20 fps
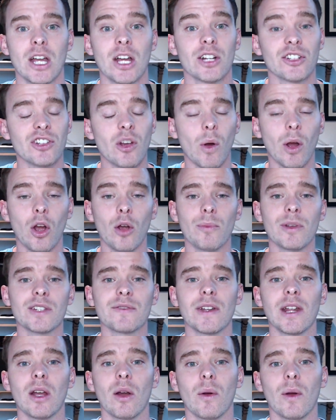So I hope this
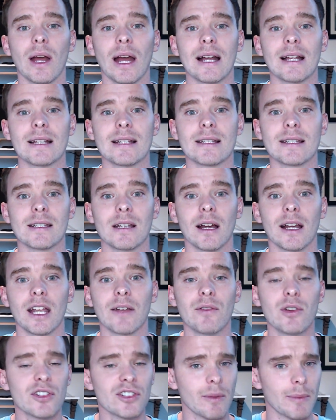video has
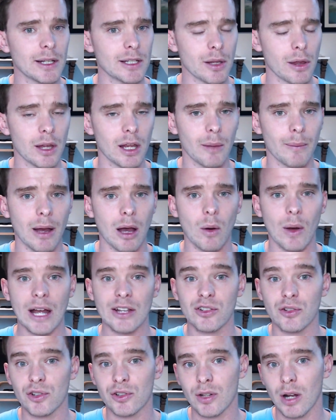given you something to think about
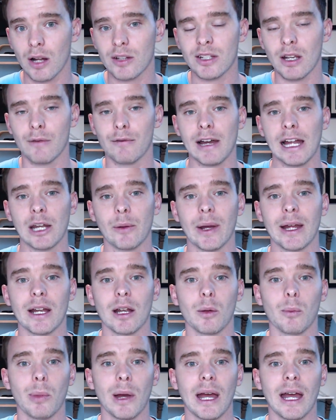as you start to evaluate and
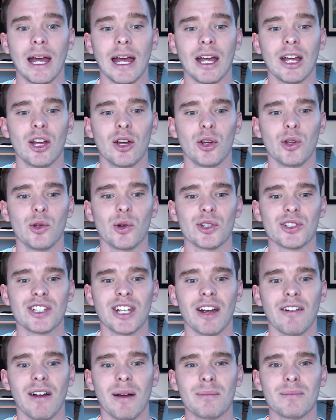compare your
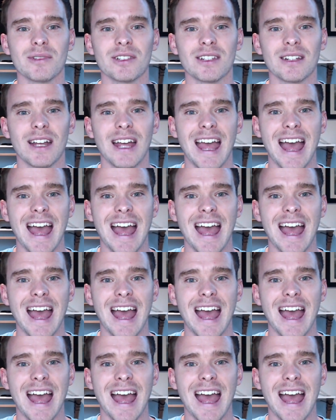CRMs,